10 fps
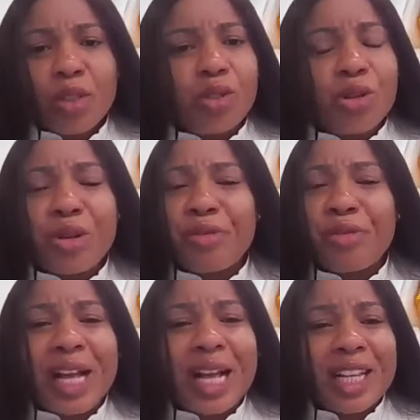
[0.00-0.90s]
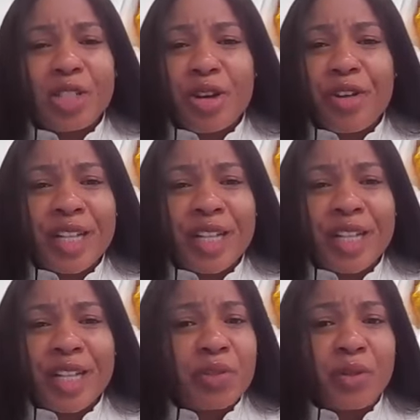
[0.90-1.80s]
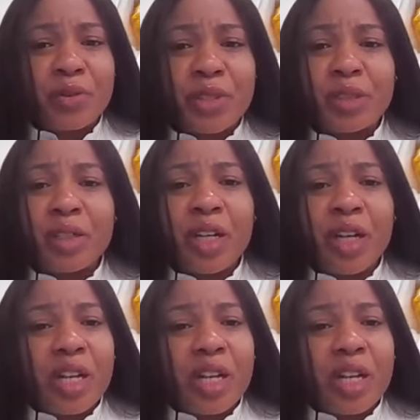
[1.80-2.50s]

So regardless or irrespective of the